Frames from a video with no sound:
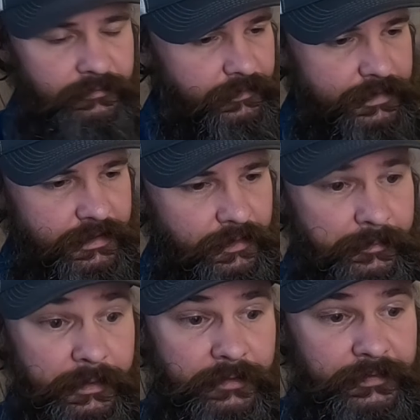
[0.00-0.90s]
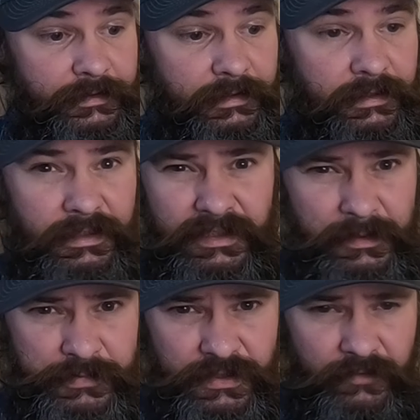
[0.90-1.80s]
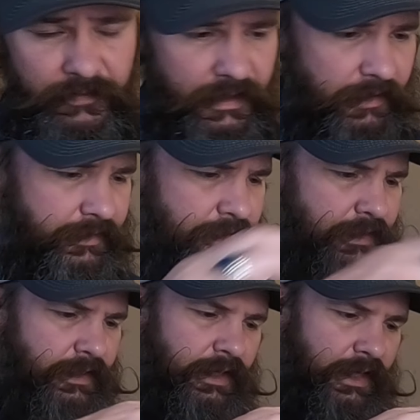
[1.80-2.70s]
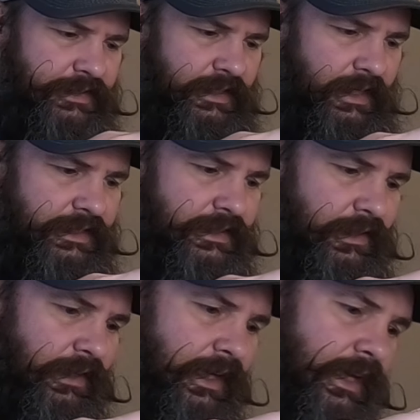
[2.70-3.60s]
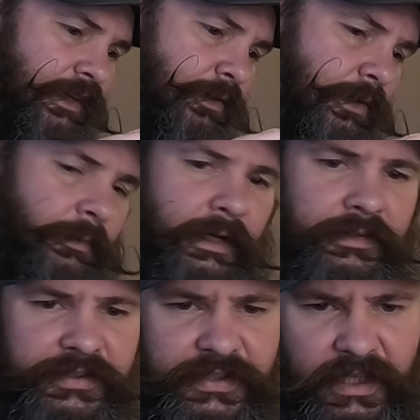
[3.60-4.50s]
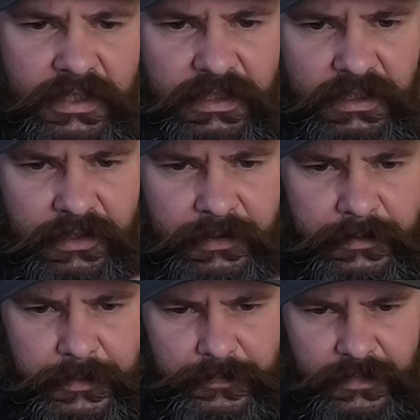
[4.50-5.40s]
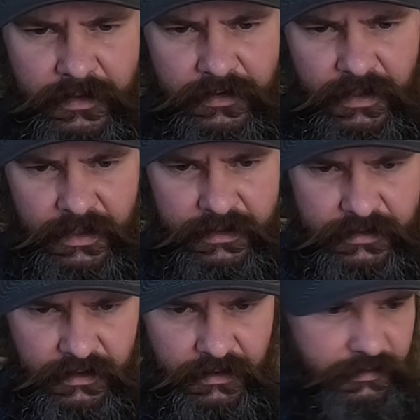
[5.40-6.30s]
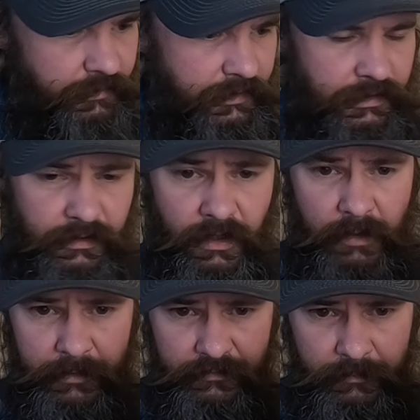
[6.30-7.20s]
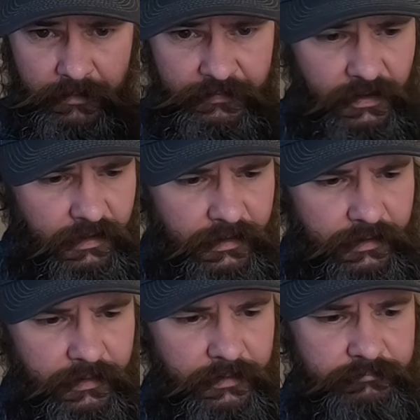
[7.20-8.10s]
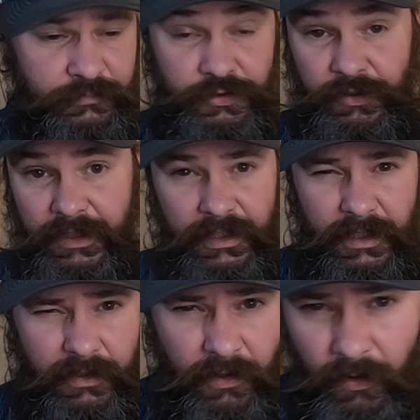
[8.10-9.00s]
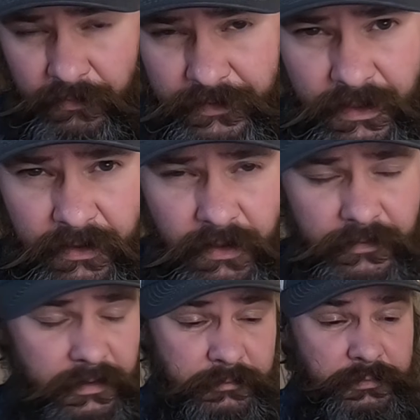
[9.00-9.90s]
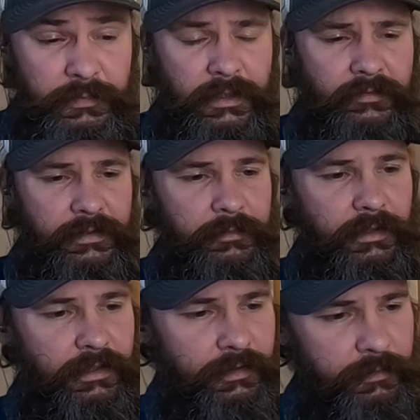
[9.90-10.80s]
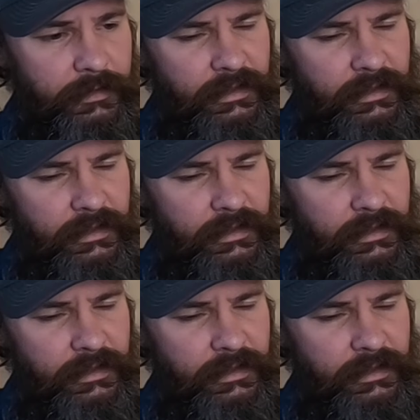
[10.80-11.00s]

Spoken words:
fits on perfectly, keeps stuff out. Has a nice little handle around the side here that you can grab it from the fire, drink coffee out of it, whatever you want to do.